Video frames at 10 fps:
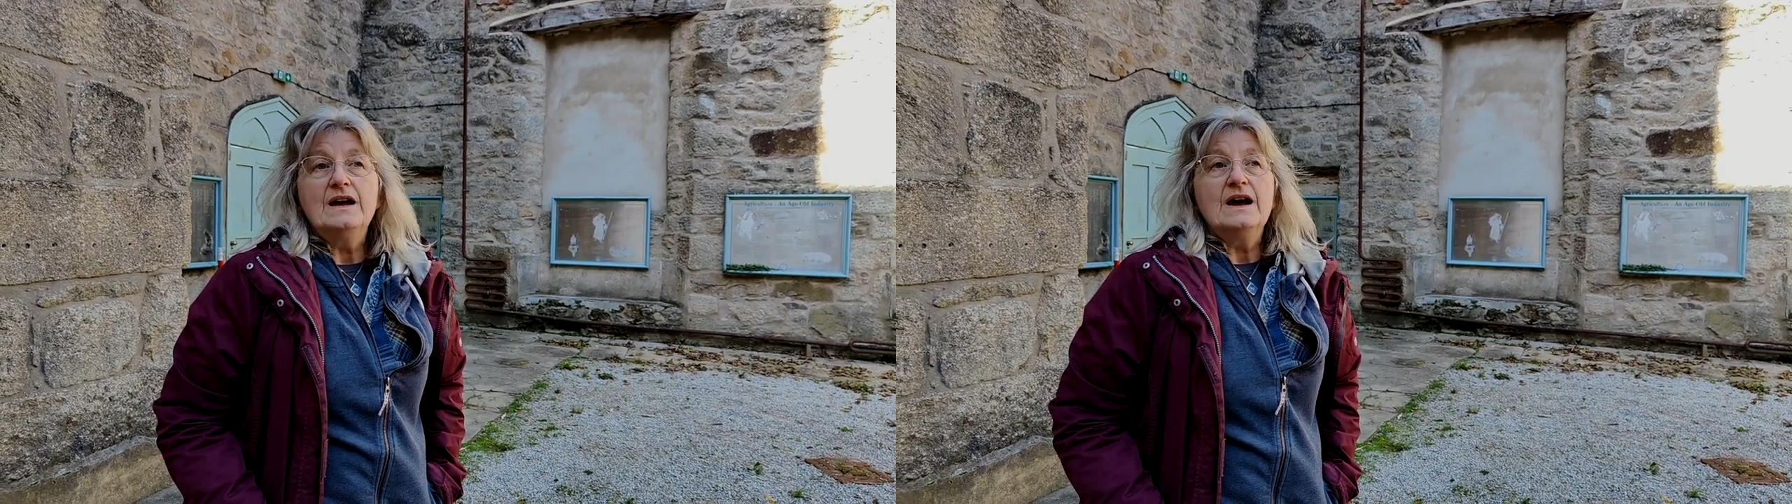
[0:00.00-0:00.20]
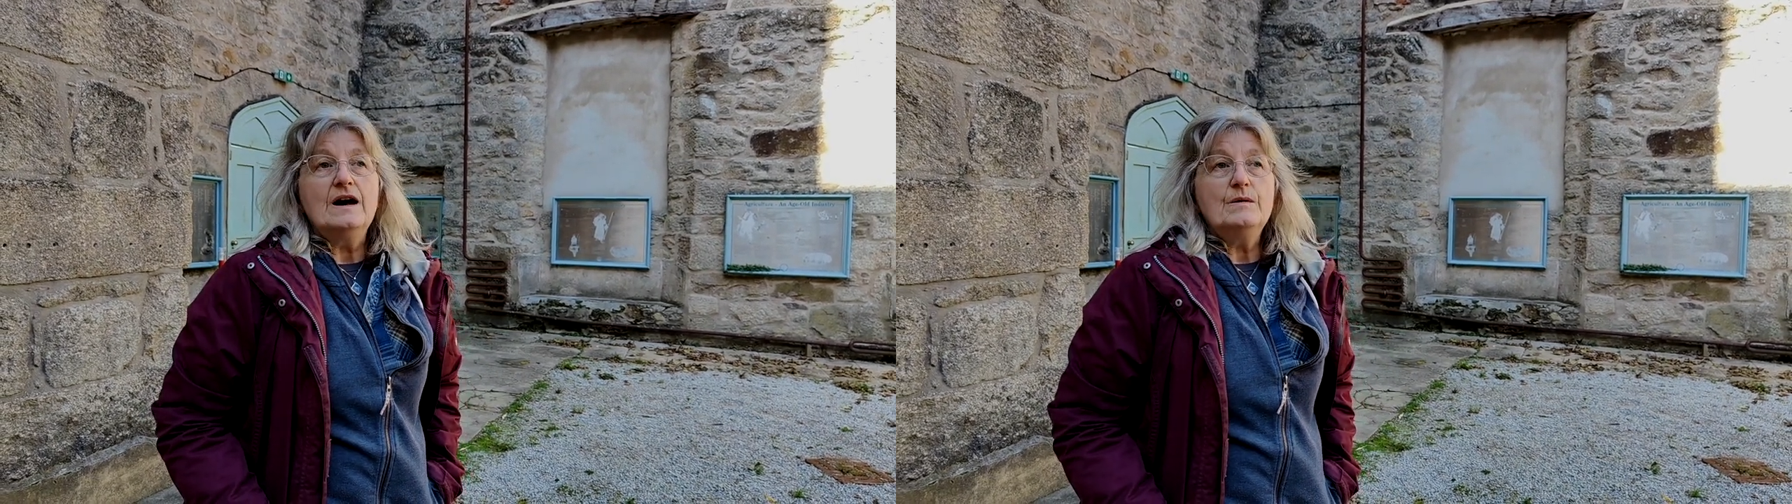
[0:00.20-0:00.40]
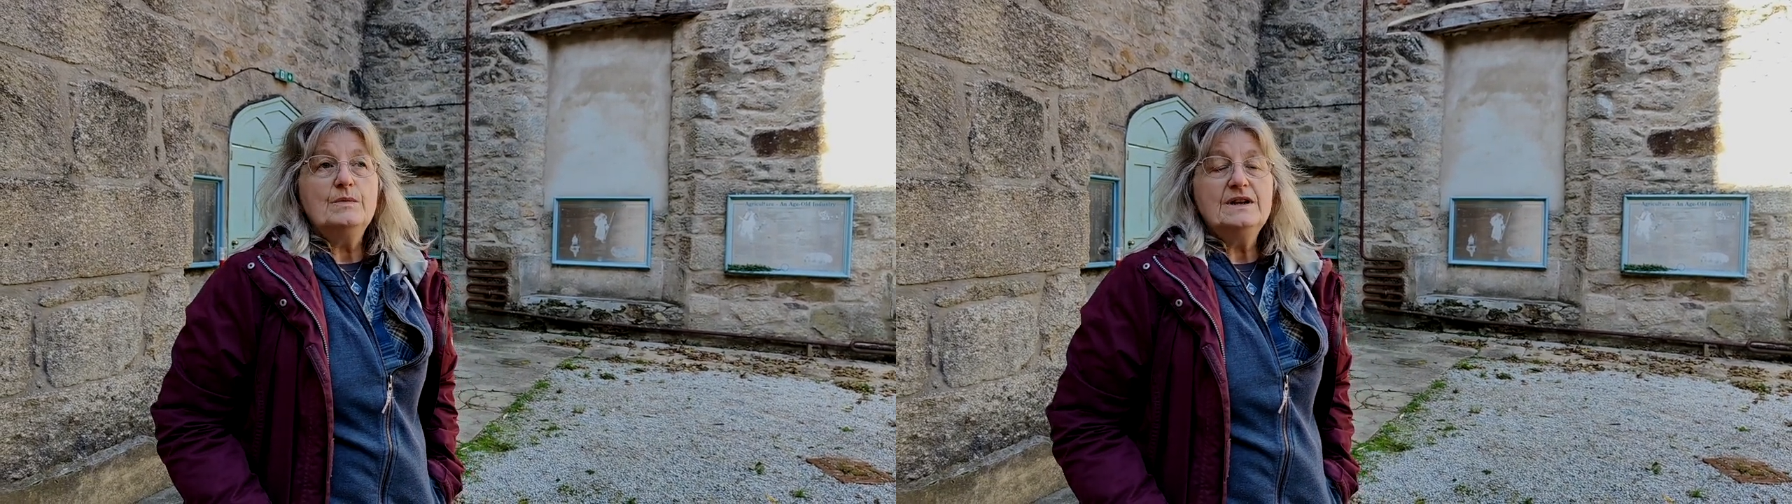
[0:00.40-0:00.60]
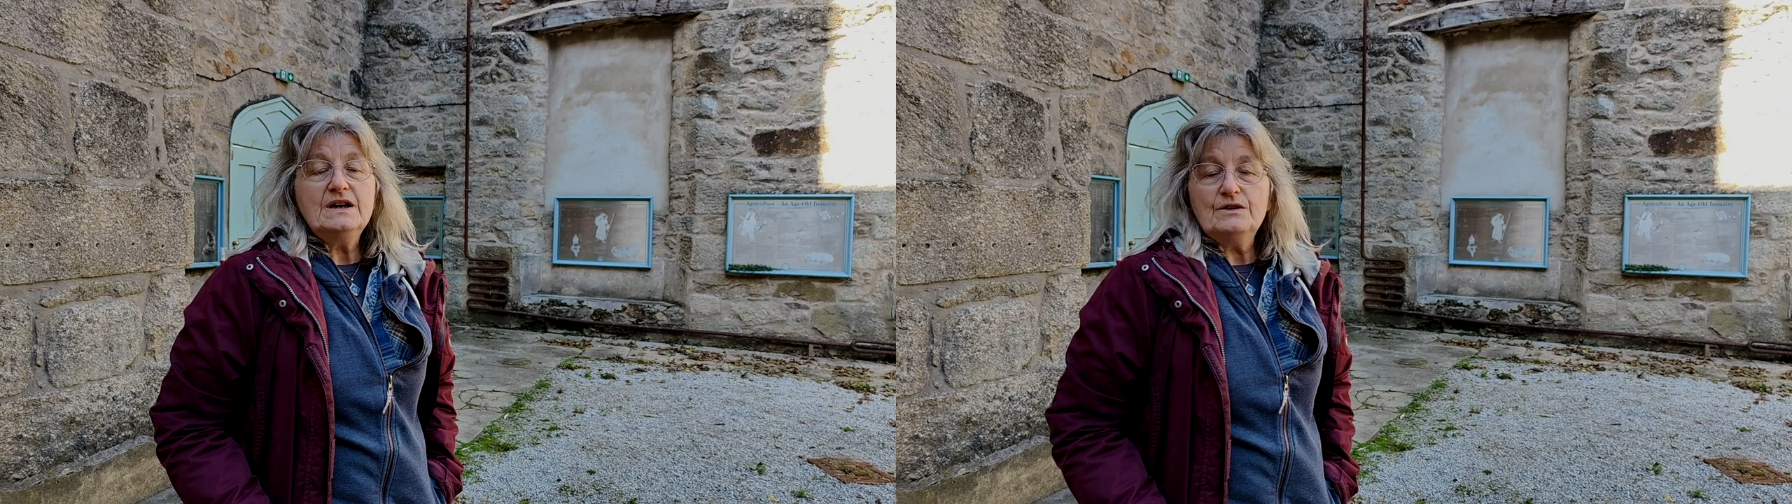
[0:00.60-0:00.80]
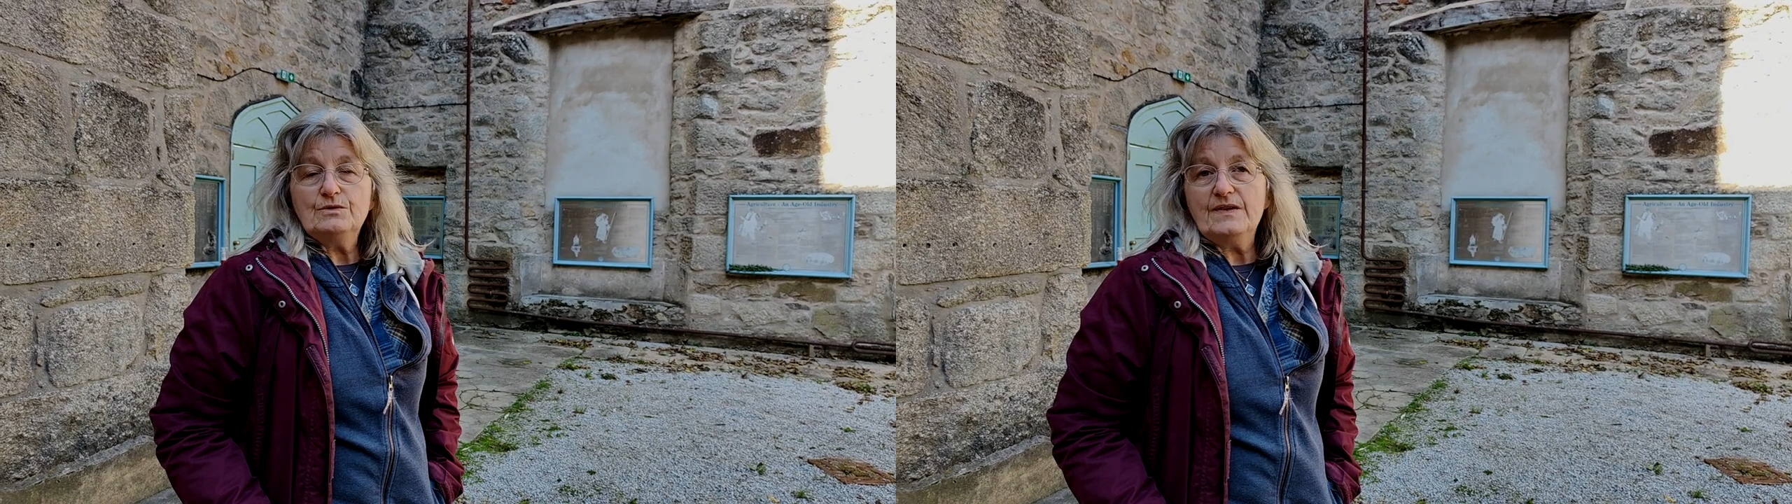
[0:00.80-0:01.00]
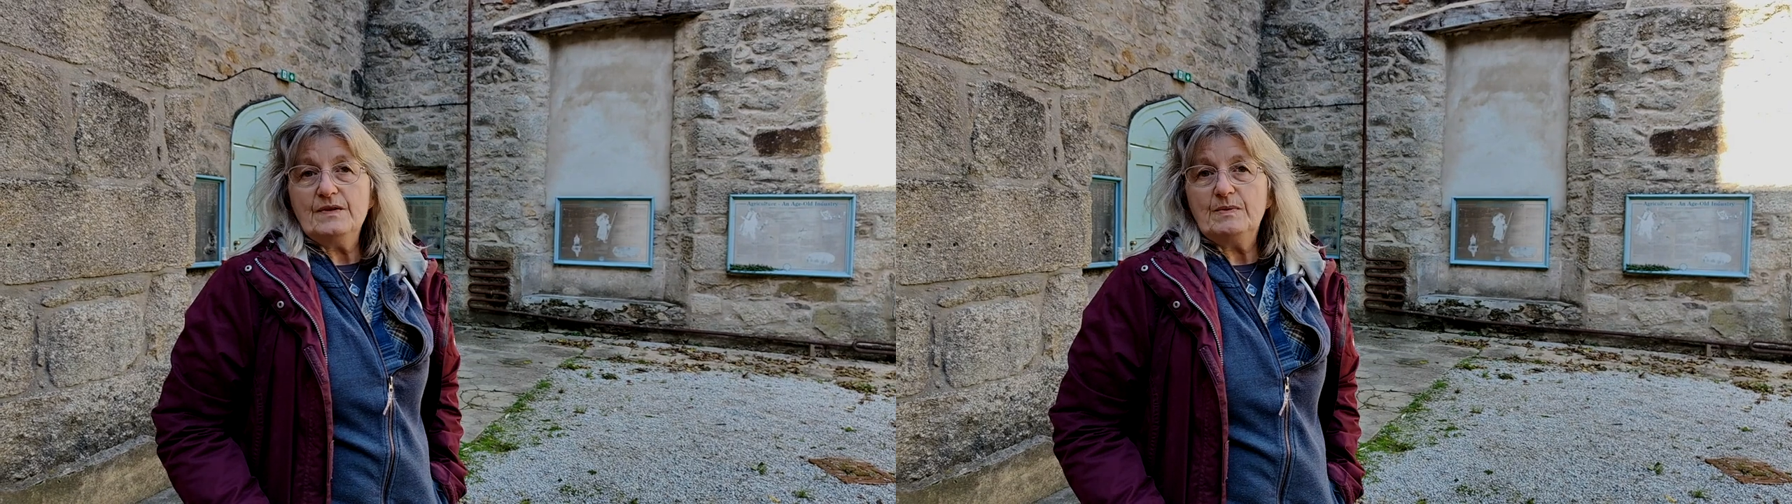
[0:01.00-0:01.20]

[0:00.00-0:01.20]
and we now run the